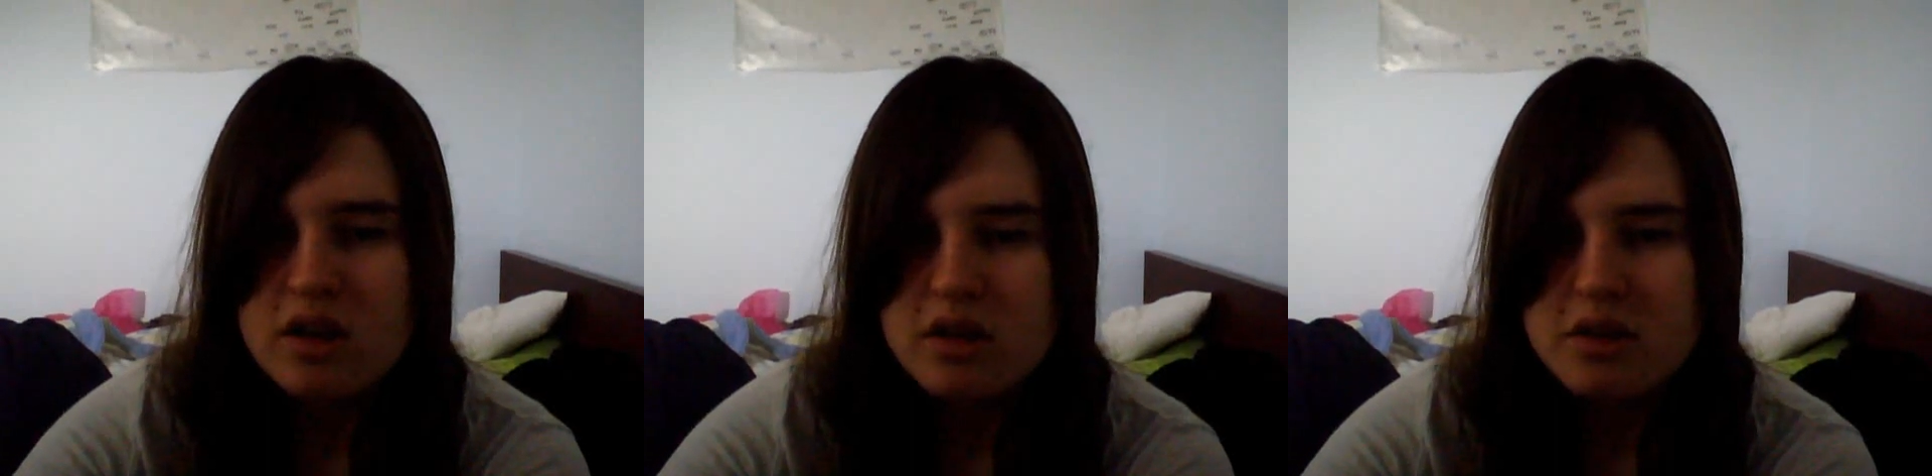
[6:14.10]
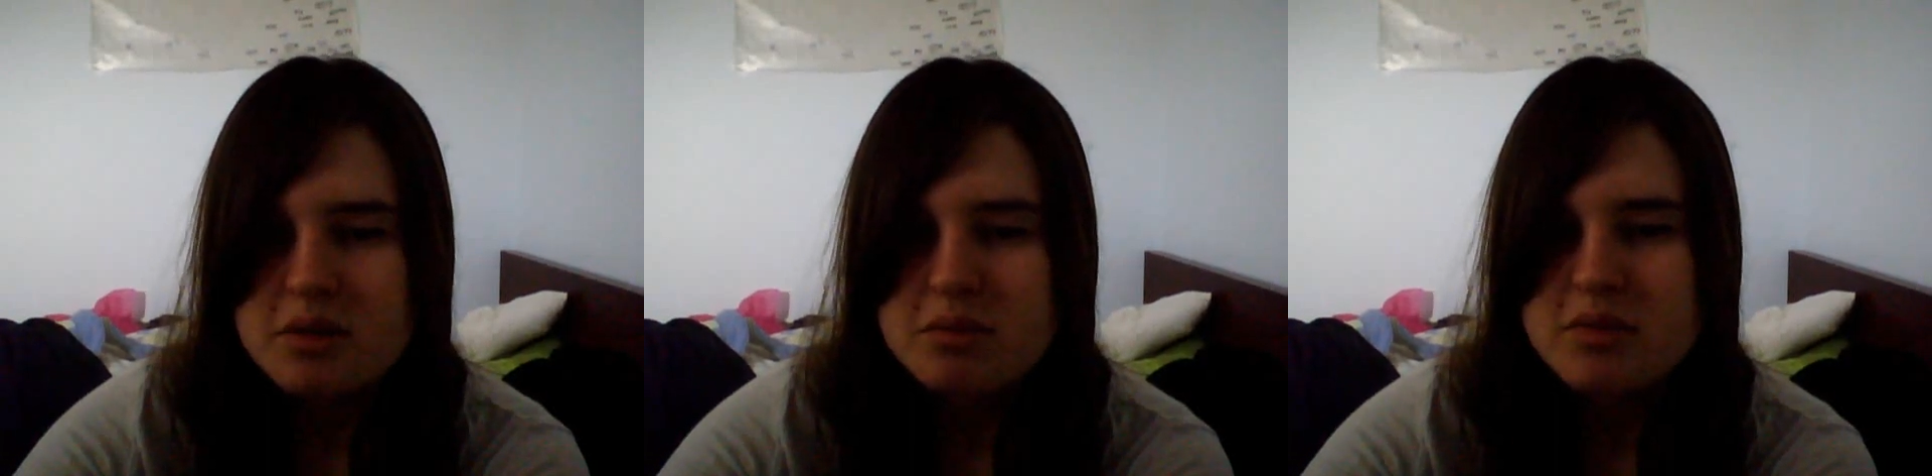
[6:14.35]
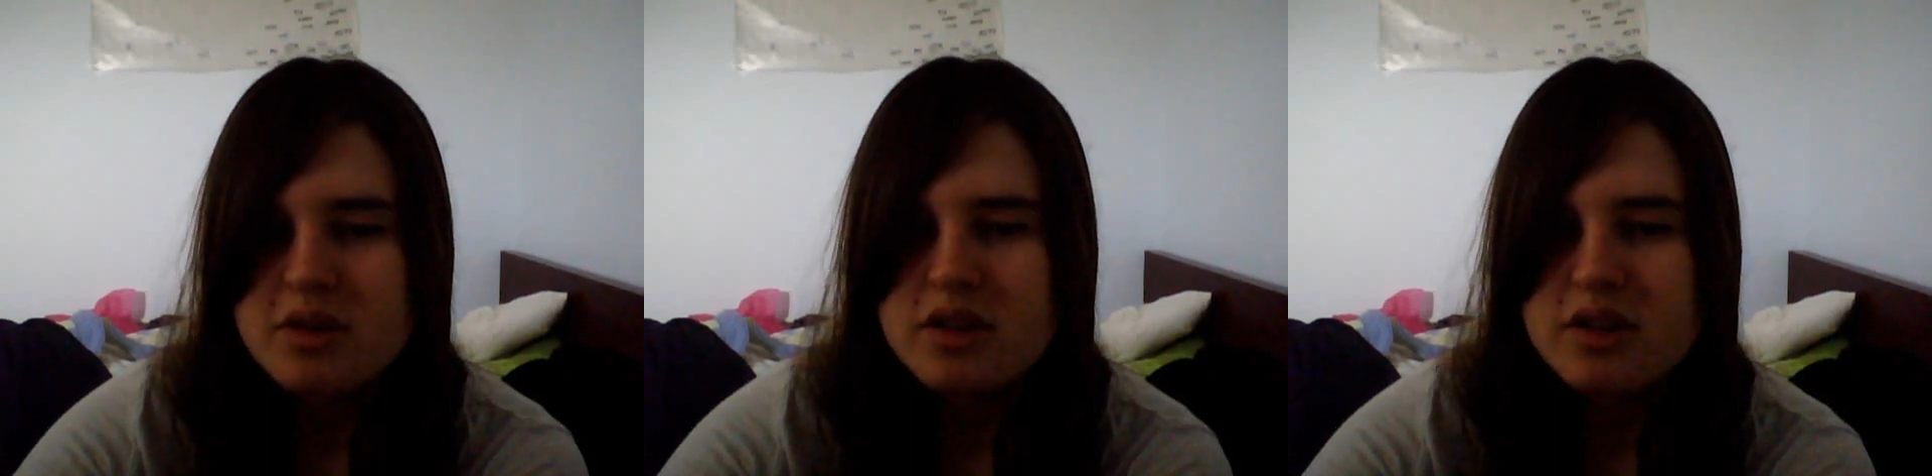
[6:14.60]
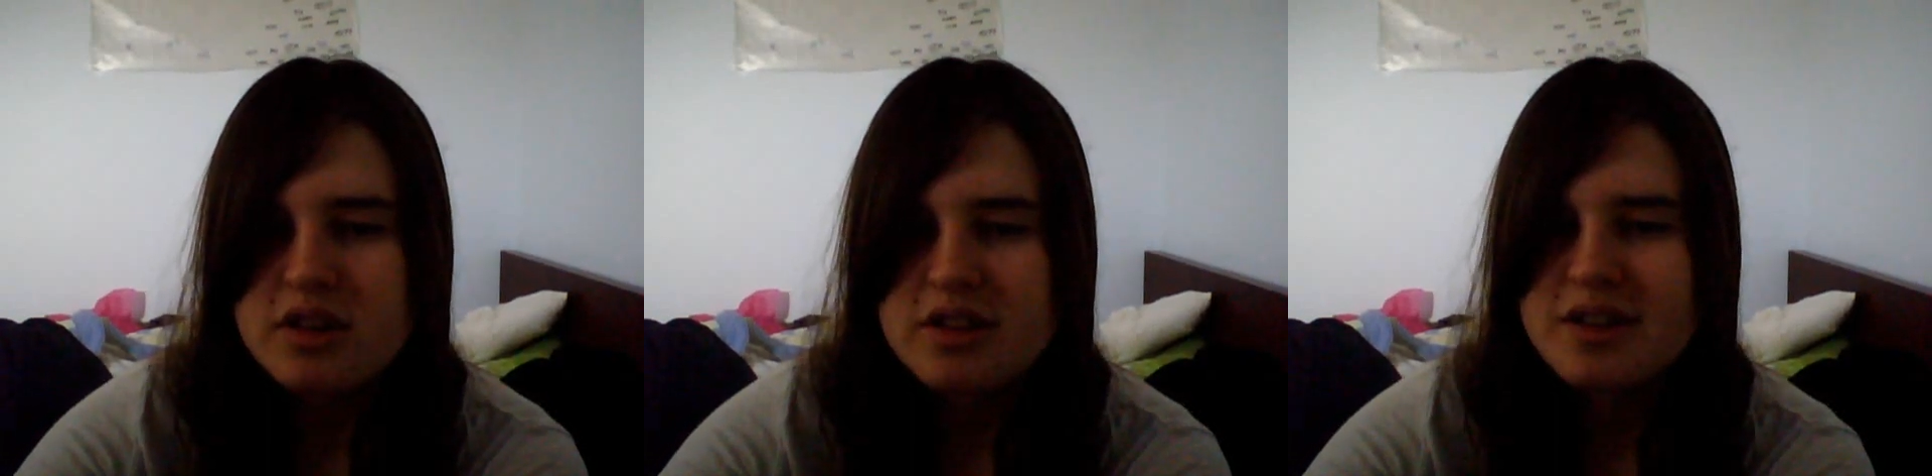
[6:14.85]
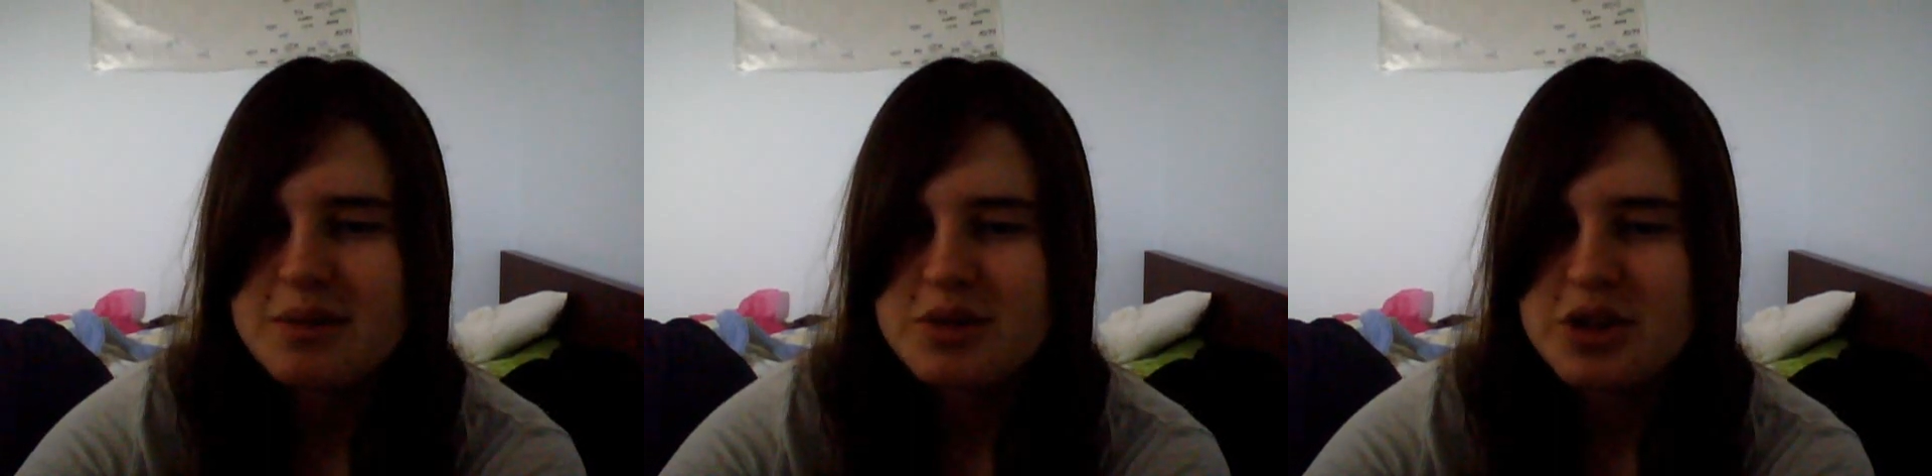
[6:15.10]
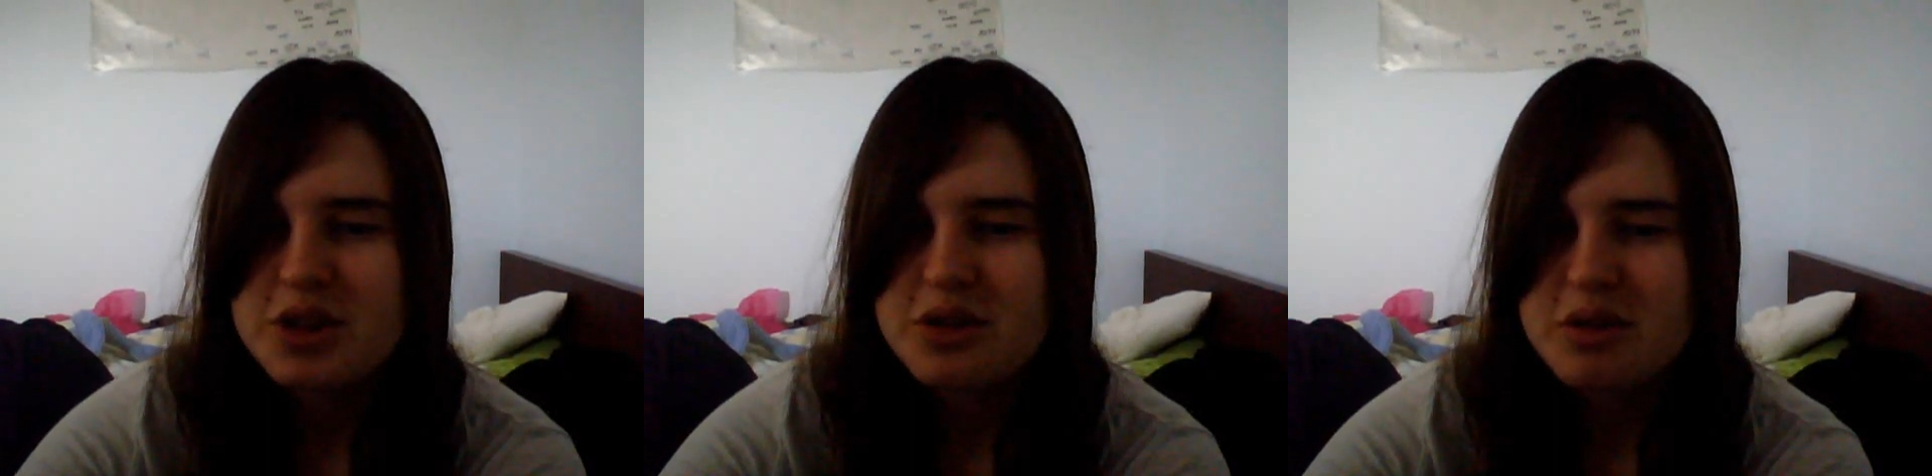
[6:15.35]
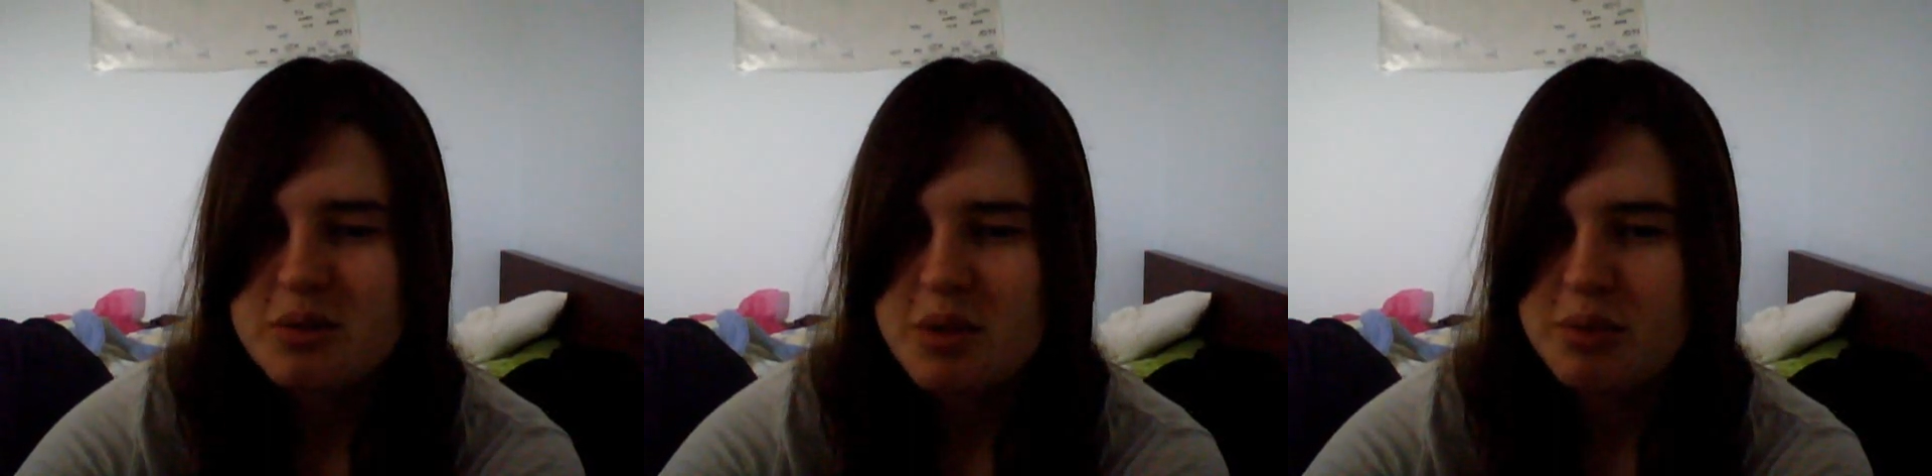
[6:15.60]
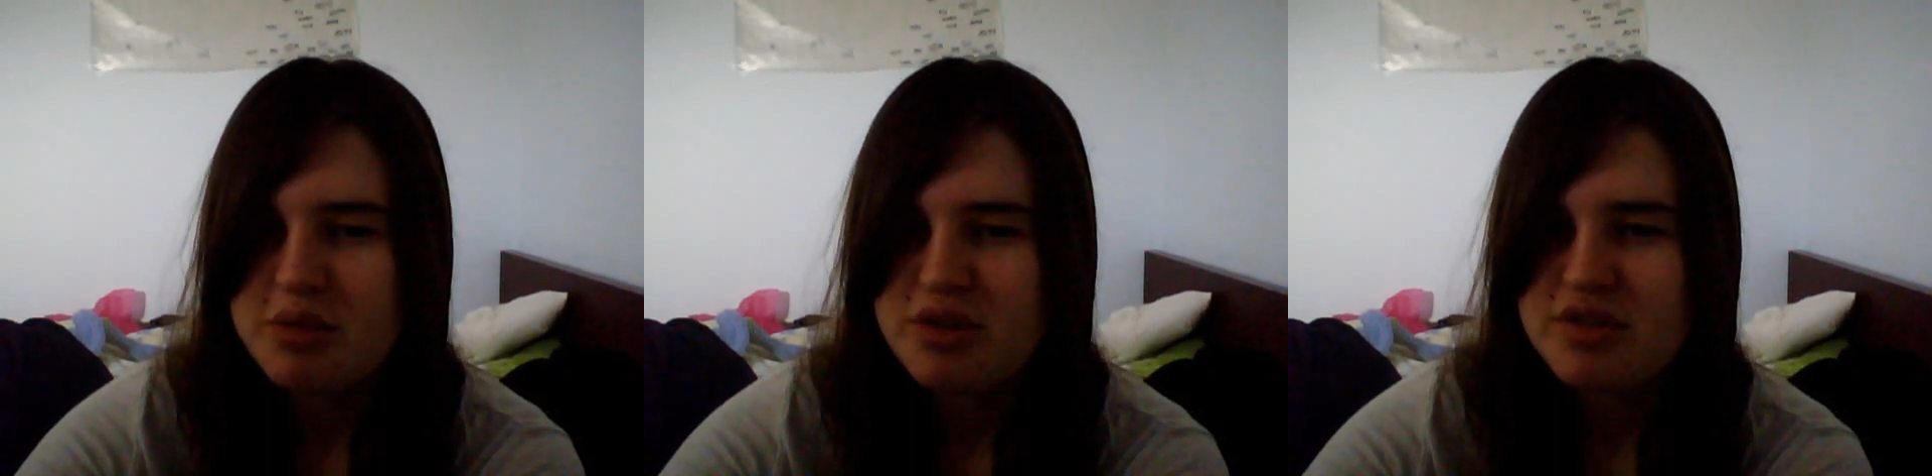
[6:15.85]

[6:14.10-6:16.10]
So I'm trying to remember